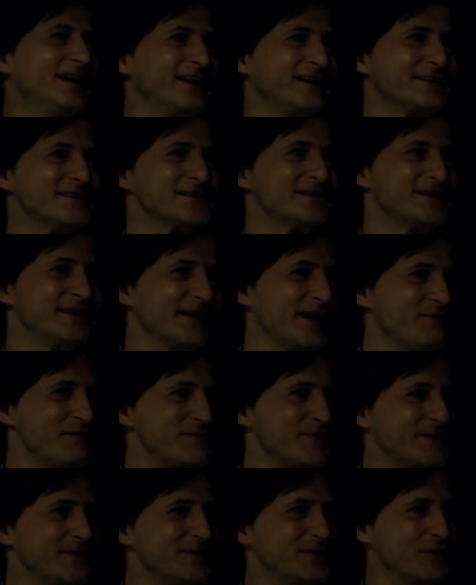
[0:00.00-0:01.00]
because I think
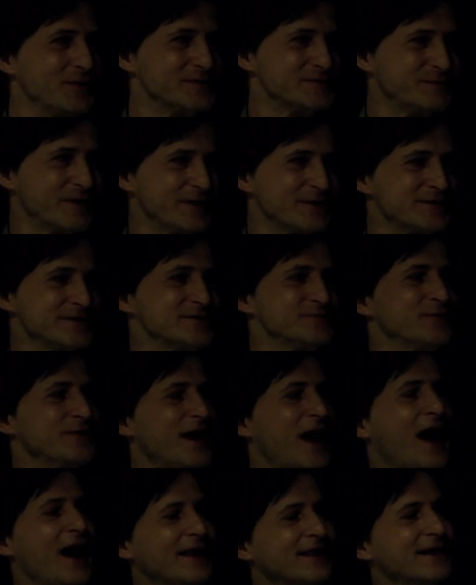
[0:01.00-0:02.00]
everybody knows, but I just want to
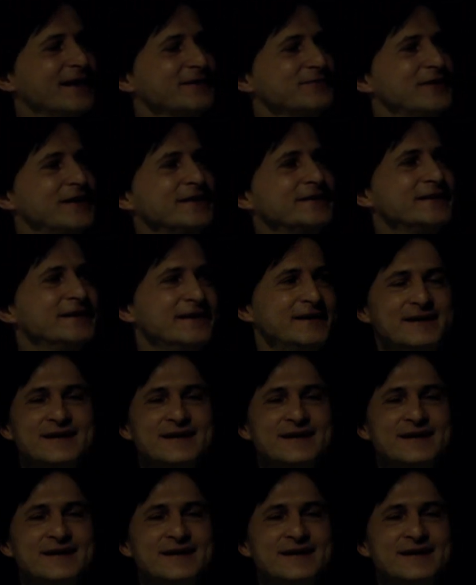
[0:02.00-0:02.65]
highlight, right?